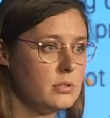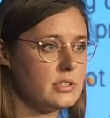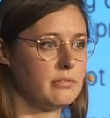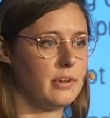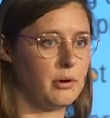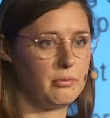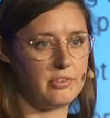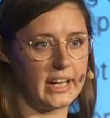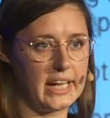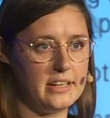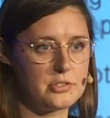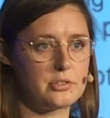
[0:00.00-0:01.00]
a
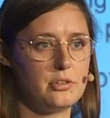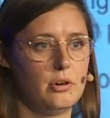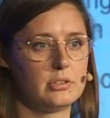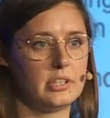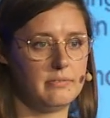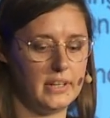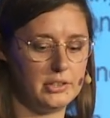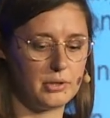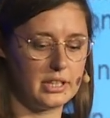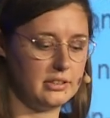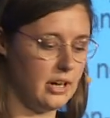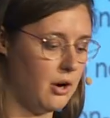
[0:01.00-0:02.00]
verification code, and then you
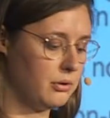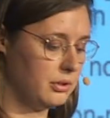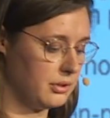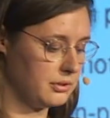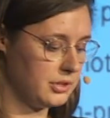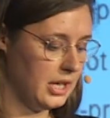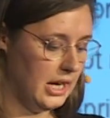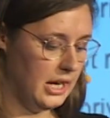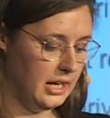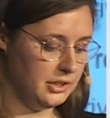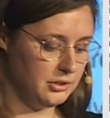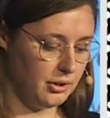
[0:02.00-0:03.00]
can download
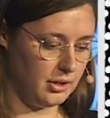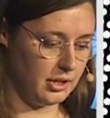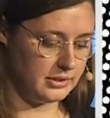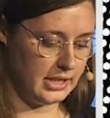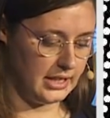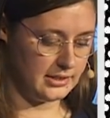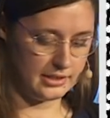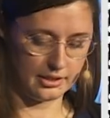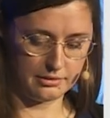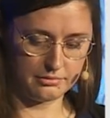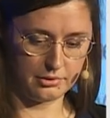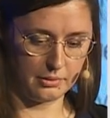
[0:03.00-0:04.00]
your data
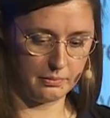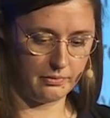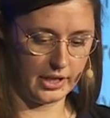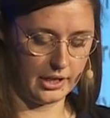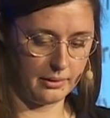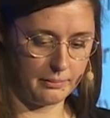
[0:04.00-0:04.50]
from there.